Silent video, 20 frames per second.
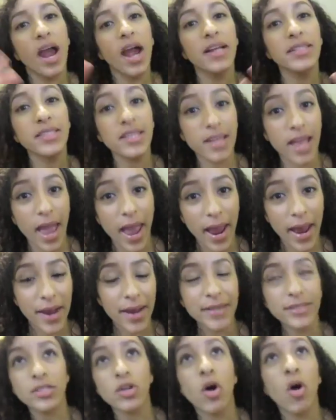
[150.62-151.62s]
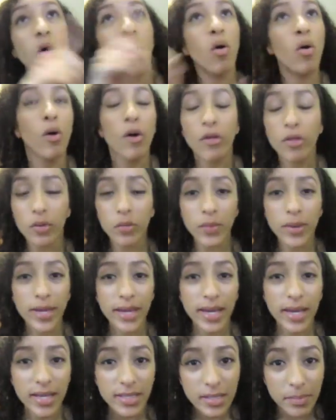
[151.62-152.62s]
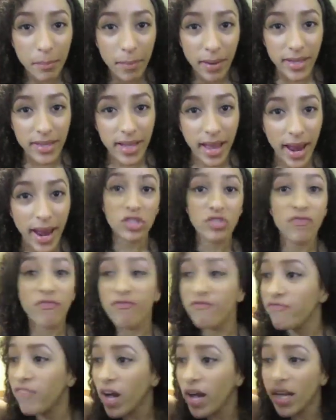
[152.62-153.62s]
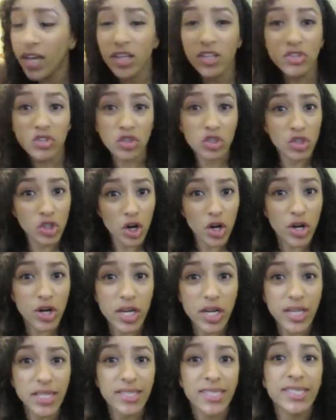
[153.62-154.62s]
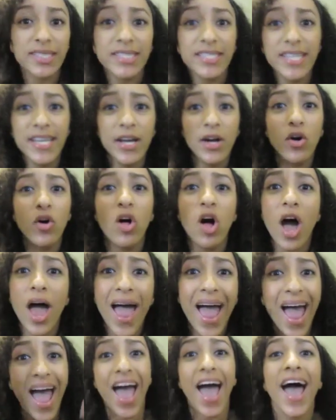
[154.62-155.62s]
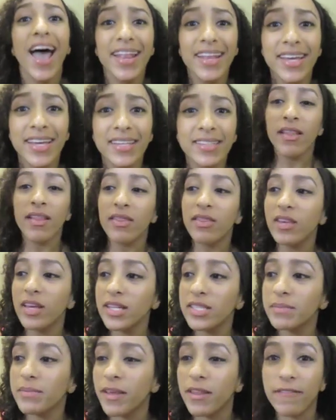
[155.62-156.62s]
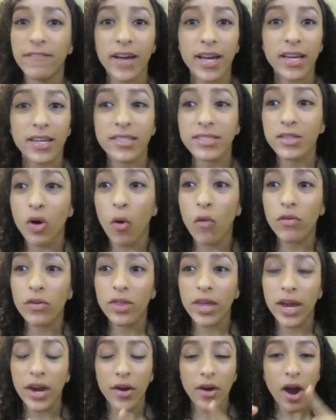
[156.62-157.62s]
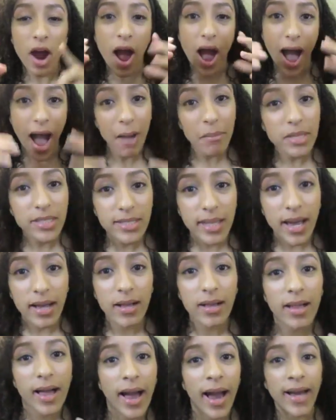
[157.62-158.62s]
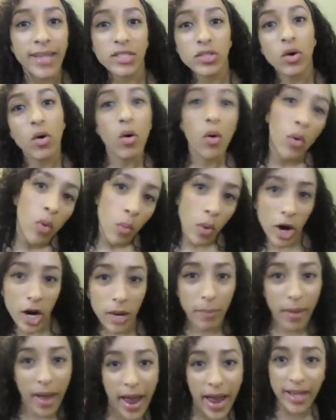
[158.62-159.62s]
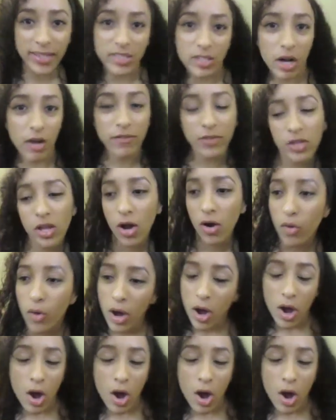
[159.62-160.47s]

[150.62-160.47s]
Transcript: And today, it's a whole other week. It's Monday. Fucking jerk is still at it. This motherfucker is over there. I'm in second class, working my ass off, you know.